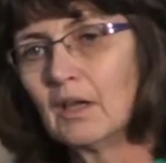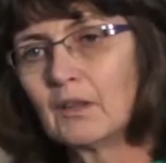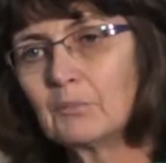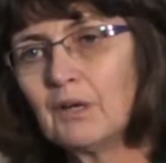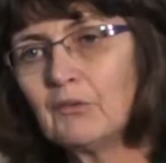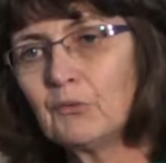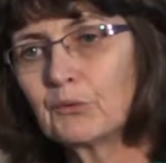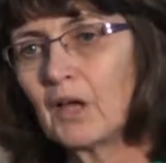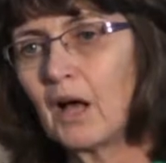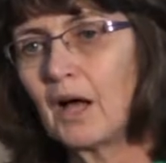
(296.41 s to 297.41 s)
The prevalence
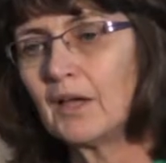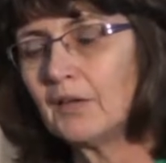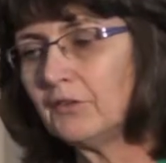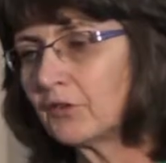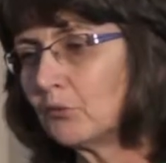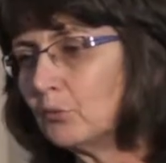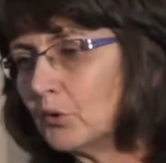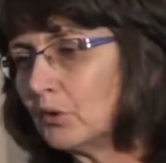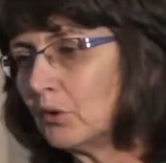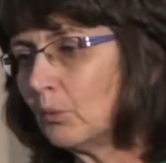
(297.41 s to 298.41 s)
was highest in
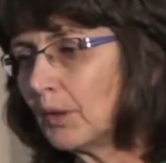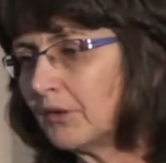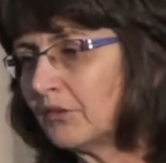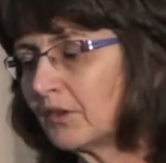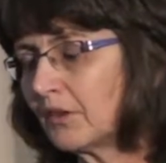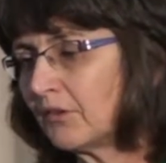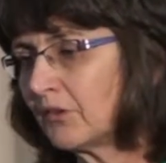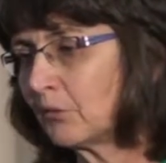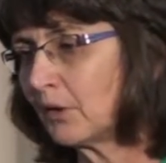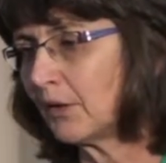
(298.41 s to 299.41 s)
rural Western and
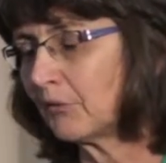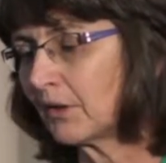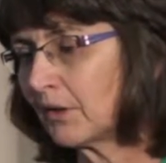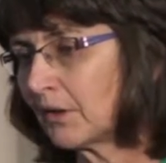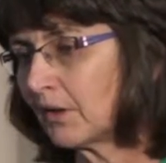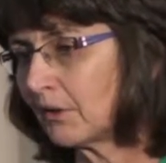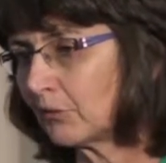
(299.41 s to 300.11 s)
Central Africa